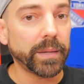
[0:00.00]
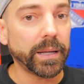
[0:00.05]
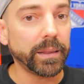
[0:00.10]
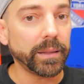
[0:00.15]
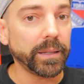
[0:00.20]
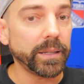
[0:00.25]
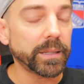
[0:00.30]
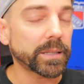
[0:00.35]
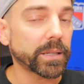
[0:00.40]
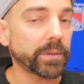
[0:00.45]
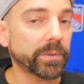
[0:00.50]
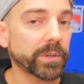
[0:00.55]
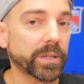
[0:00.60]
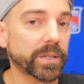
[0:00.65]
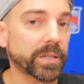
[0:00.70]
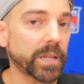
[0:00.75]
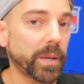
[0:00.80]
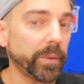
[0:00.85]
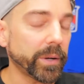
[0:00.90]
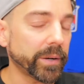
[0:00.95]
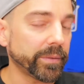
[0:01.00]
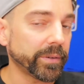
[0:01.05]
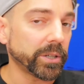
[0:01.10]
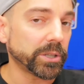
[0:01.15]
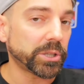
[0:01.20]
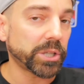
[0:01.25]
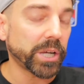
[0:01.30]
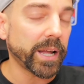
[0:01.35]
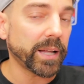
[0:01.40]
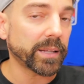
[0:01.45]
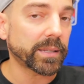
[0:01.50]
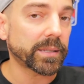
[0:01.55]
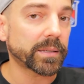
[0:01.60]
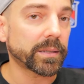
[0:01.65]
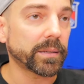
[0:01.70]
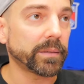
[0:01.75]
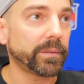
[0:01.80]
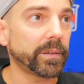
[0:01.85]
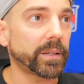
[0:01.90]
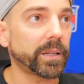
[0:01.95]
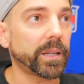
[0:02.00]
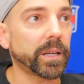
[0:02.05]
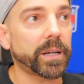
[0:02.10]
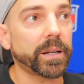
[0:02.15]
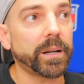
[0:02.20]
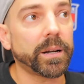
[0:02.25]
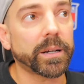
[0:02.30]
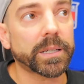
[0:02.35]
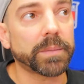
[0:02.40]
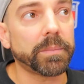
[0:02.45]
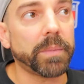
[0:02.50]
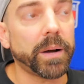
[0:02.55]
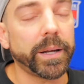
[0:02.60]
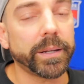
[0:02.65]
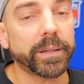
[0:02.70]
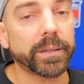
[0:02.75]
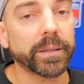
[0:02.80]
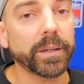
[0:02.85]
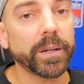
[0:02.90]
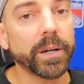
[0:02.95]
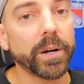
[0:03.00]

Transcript: at least there was a somewhat of a good chance the Canucks might